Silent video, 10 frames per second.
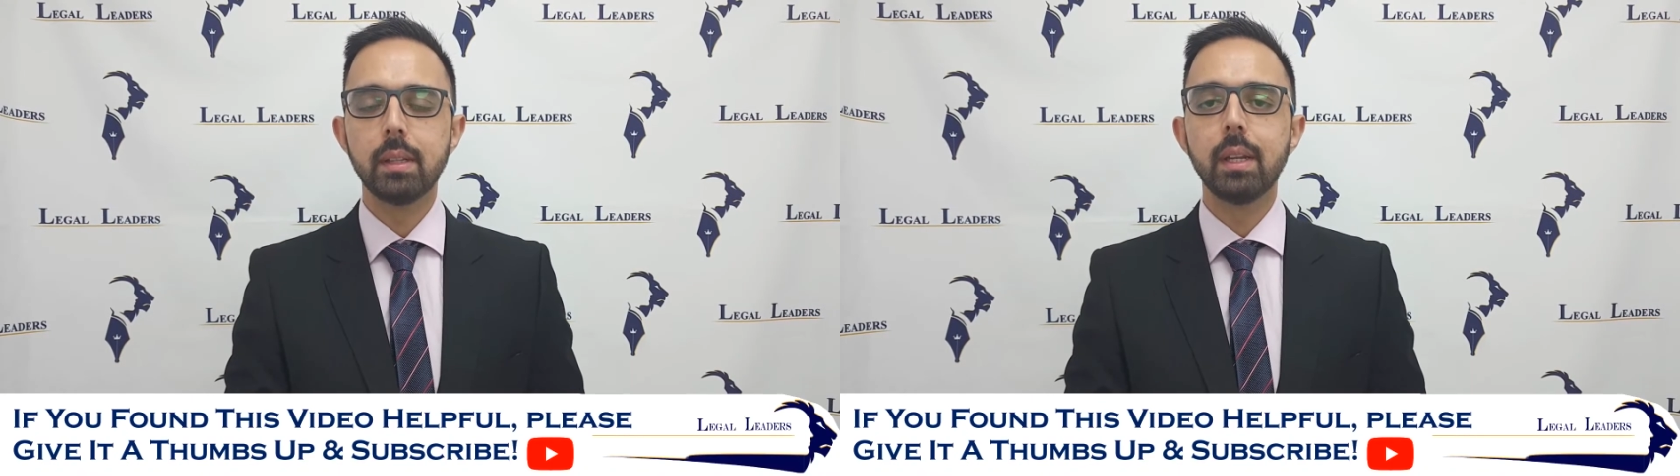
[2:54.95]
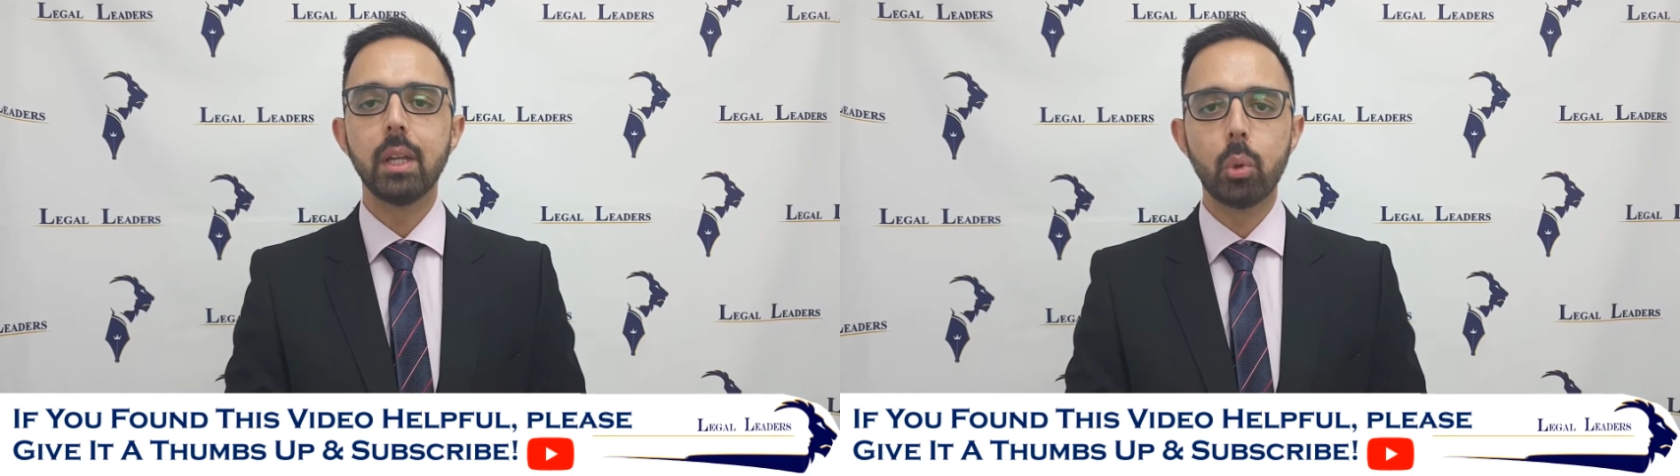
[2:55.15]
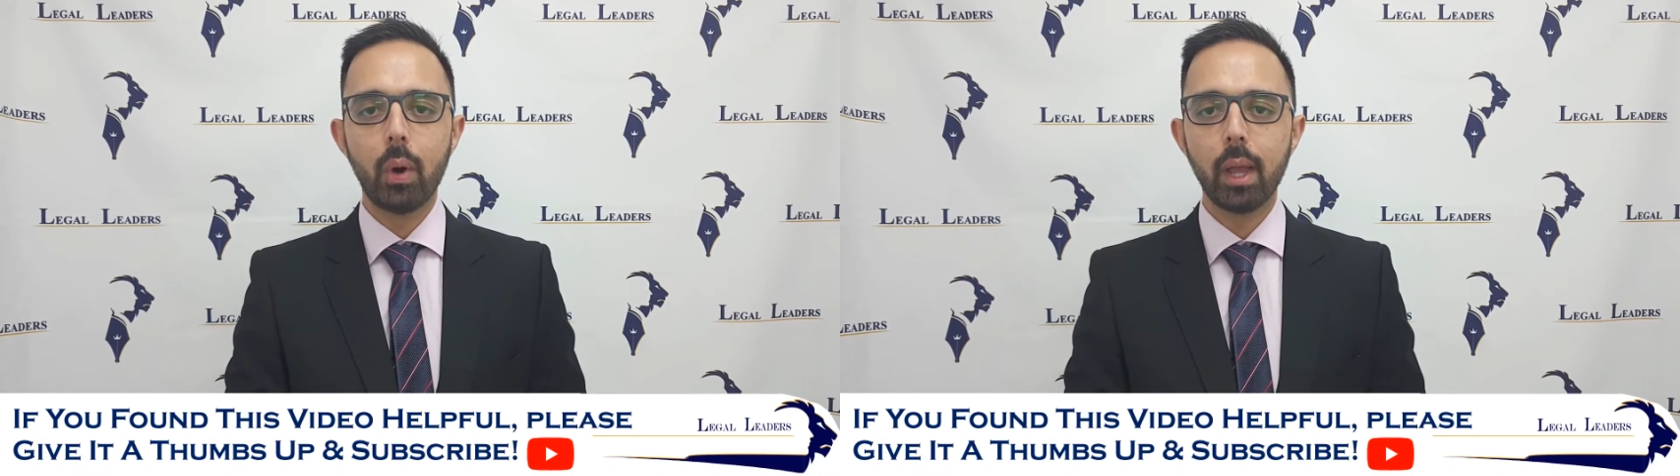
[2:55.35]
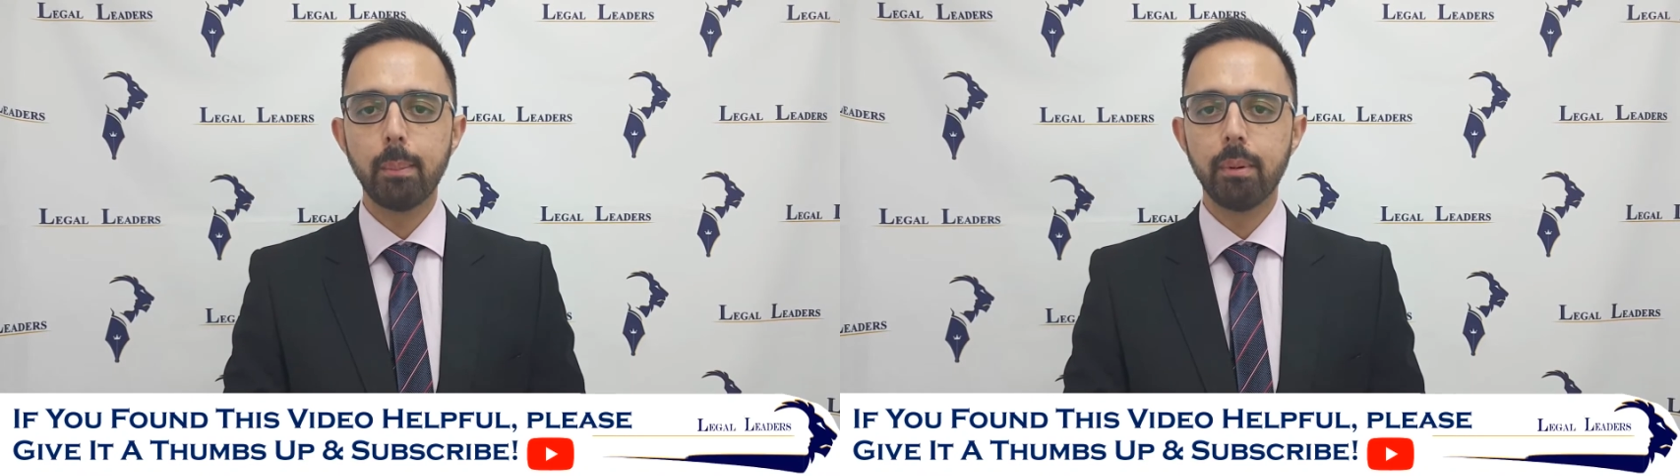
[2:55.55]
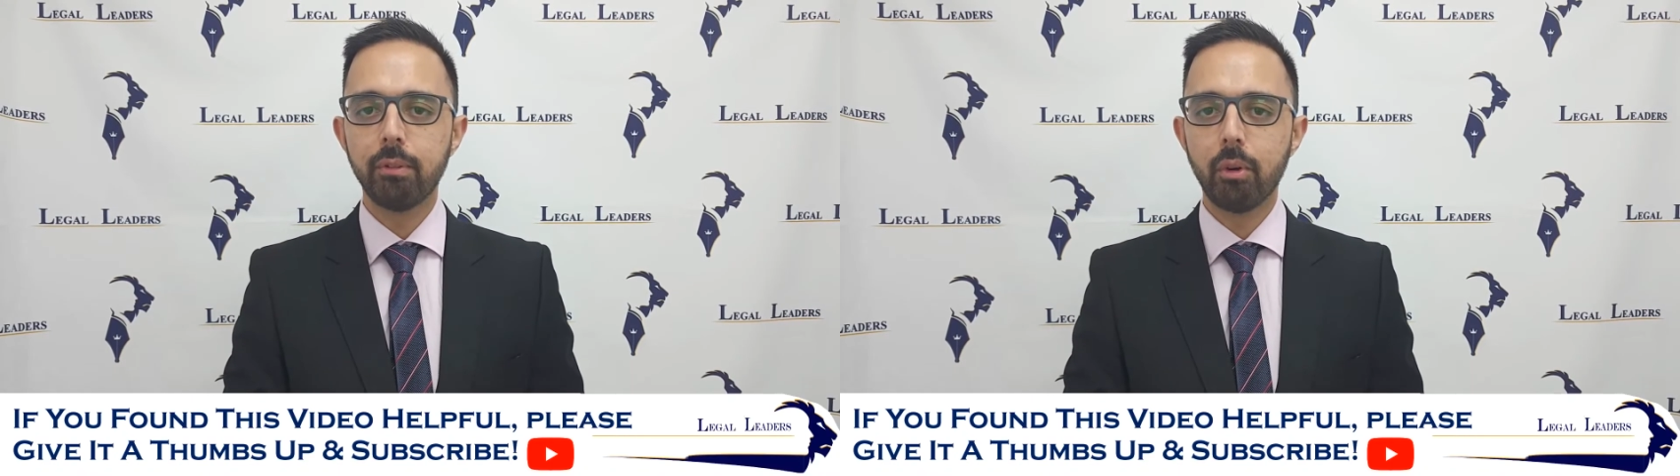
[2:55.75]
required
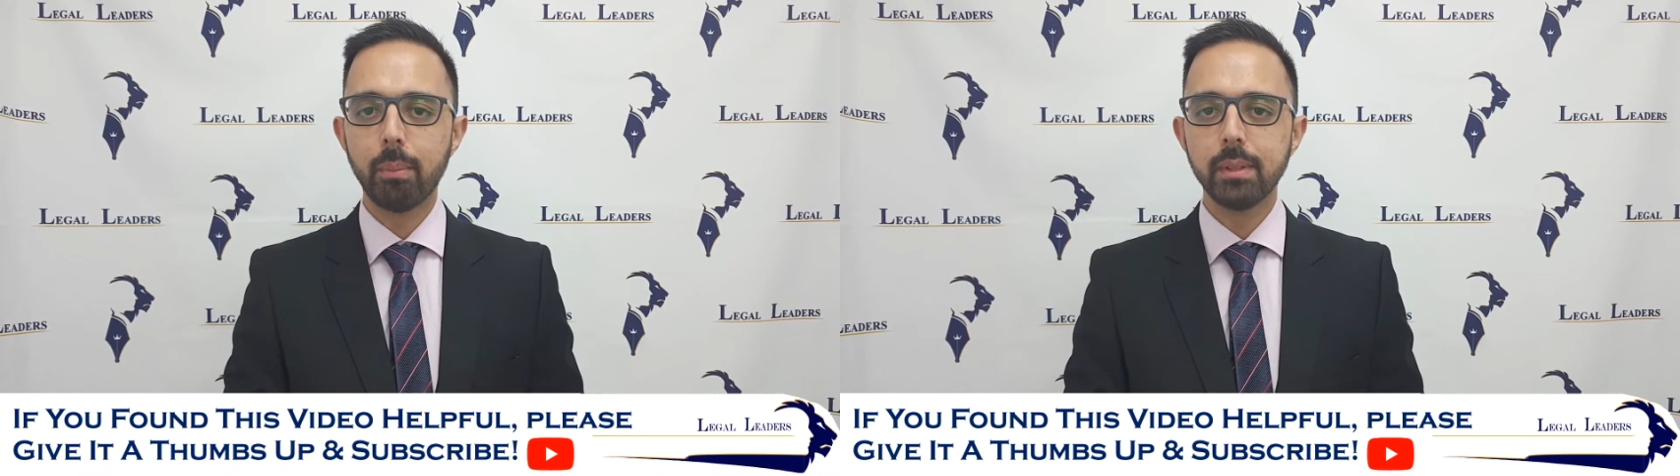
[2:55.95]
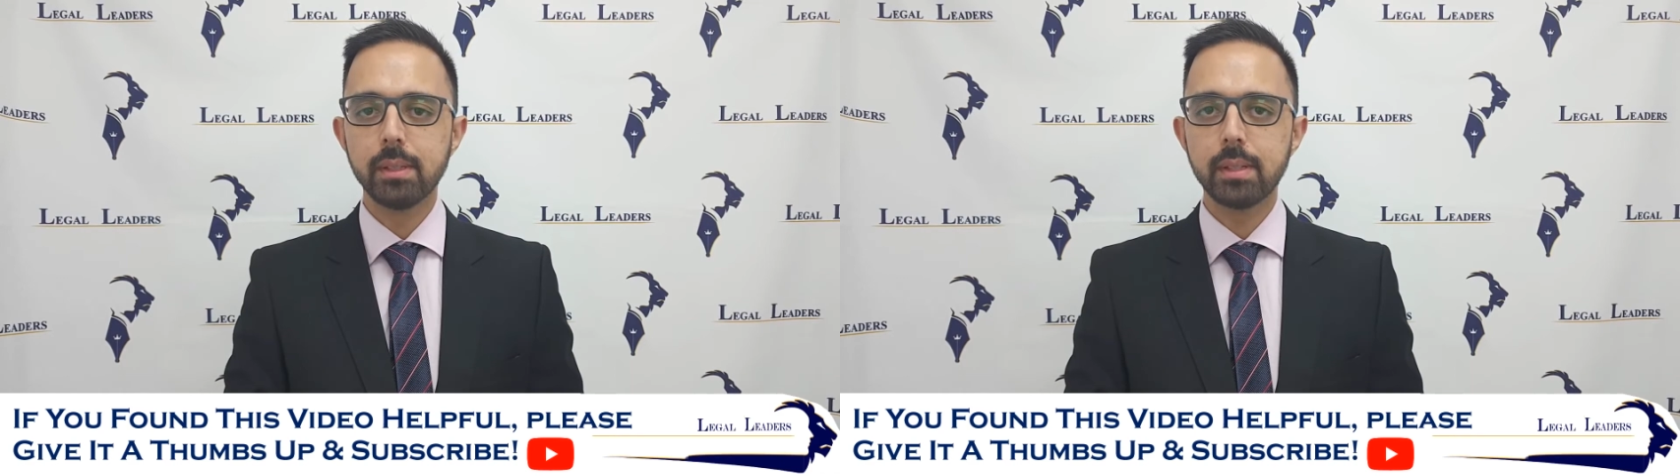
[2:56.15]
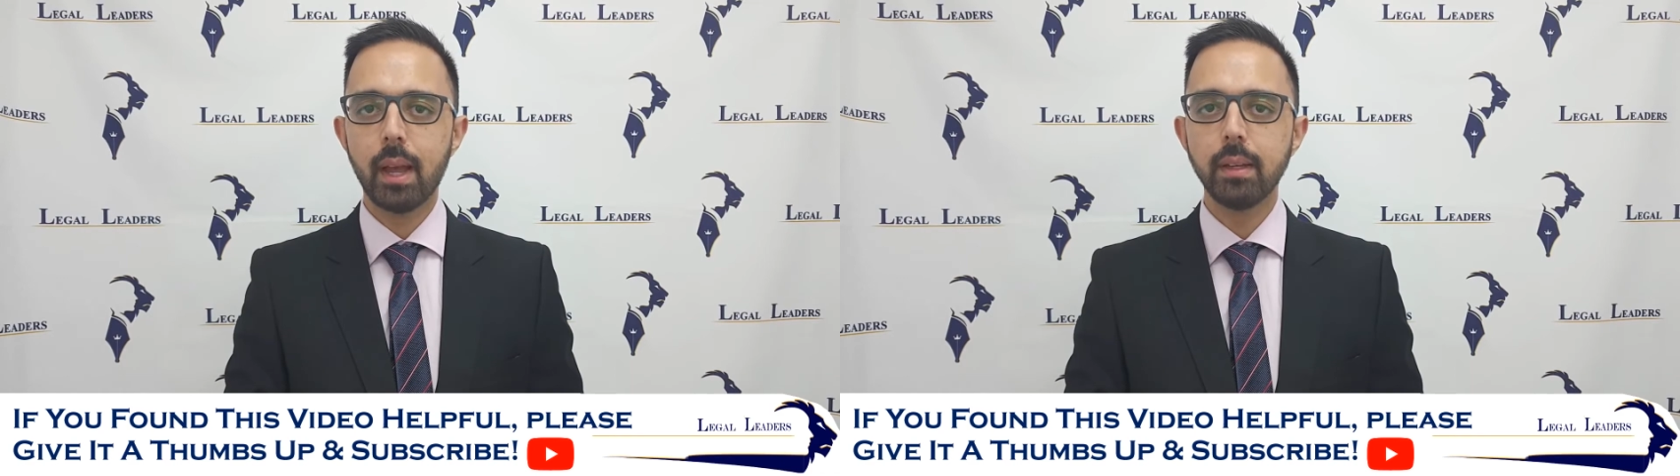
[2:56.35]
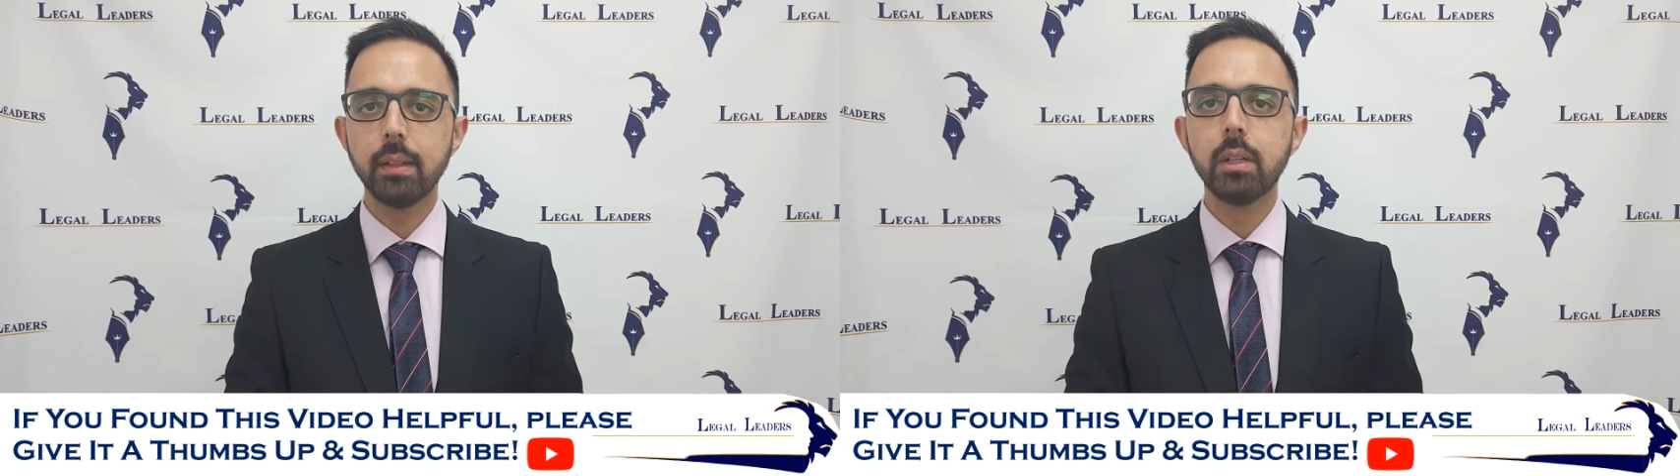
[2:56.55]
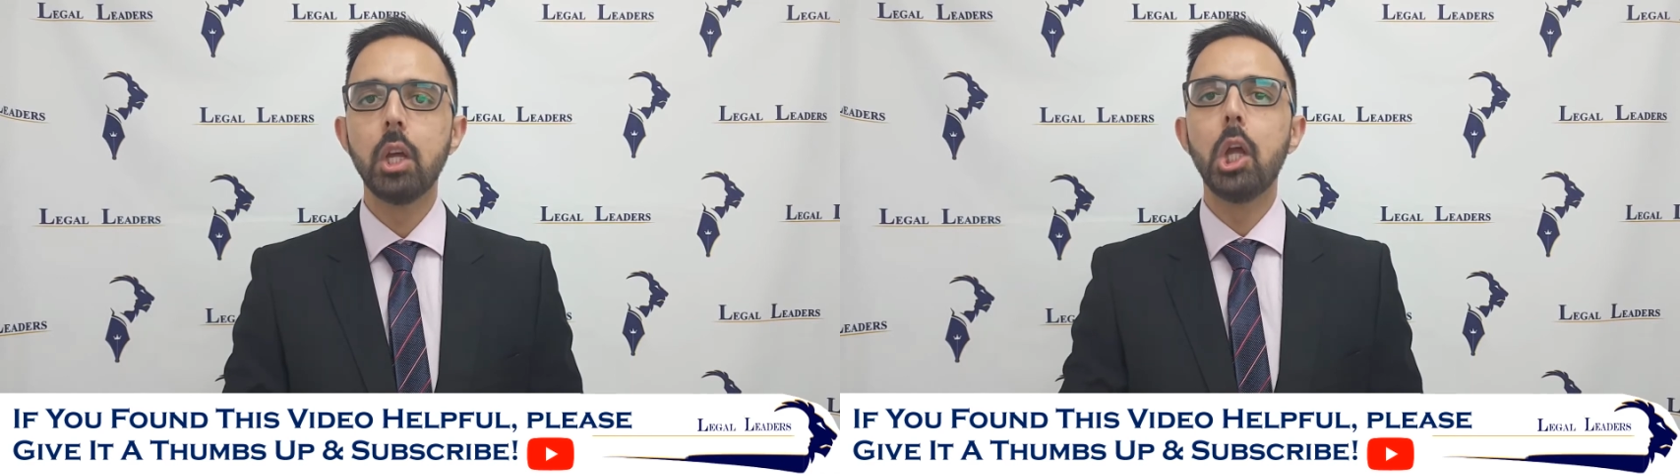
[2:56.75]
performance standard,